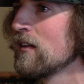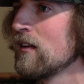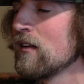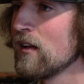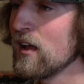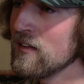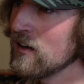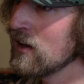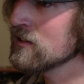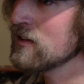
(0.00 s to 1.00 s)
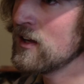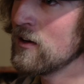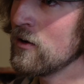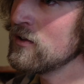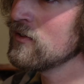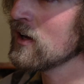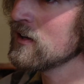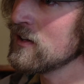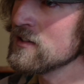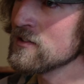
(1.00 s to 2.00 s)
and the next thing you know, you've got a
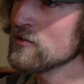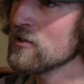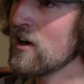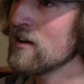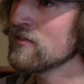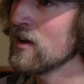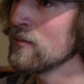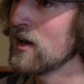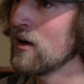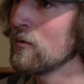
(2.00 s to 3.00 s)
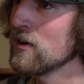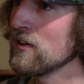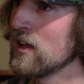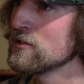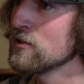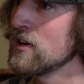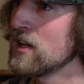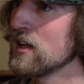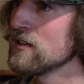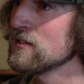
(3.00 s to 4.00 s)
decent trough coming out where Ledge
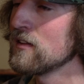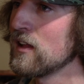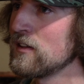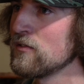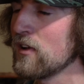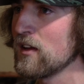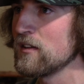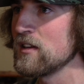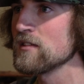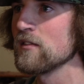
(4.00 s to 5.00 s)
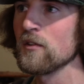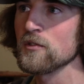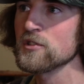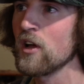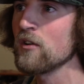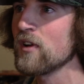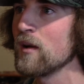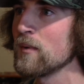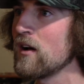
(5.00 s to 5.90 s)
Creek is, and then you've got a decent little shelf coming